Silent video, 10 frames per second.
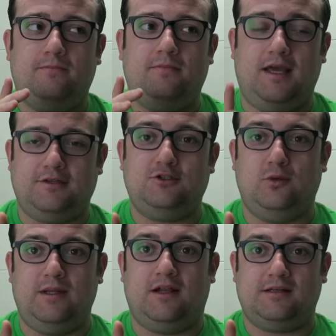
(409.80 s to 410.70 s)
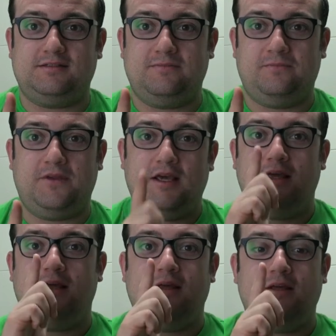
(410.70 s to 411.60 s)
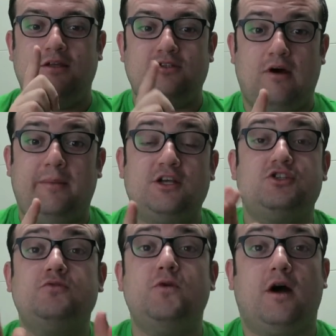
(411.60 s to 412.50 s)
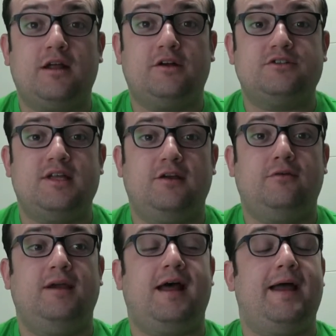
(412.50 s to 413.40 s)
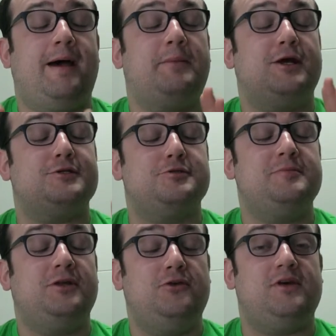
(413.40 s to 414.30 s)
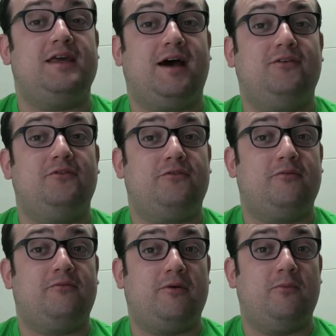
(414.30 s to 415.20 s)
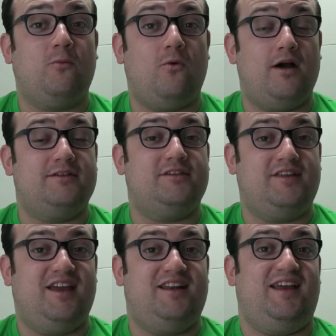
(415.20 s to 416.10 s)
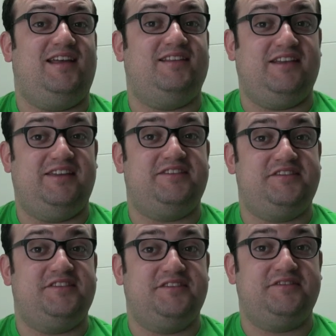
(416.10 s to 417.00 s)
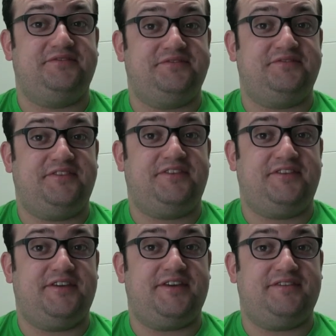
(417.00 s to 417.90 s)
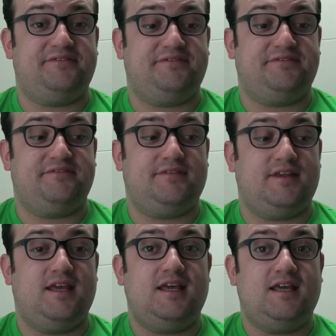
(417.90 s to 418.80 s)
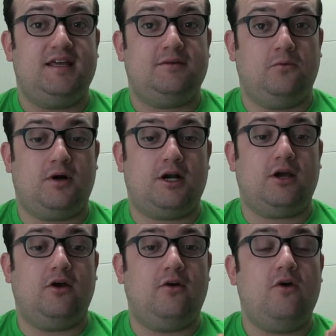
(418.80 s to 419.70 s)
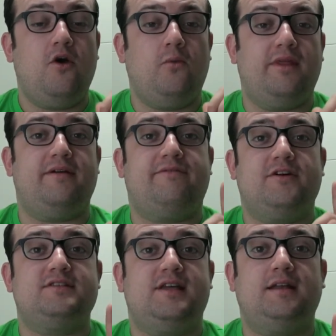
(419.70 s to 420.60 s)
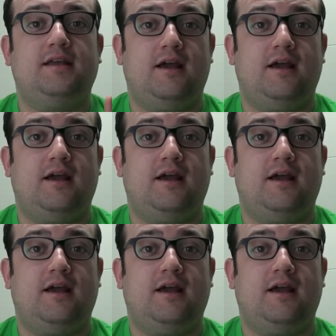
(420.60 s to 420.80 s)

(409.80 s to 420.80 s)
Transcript: Yes, you'll be lost. So I'm going to assume you already understand Korean. I'm going to assume that you can count from 1 to 10 at least. Okay. We're going to go with the first 10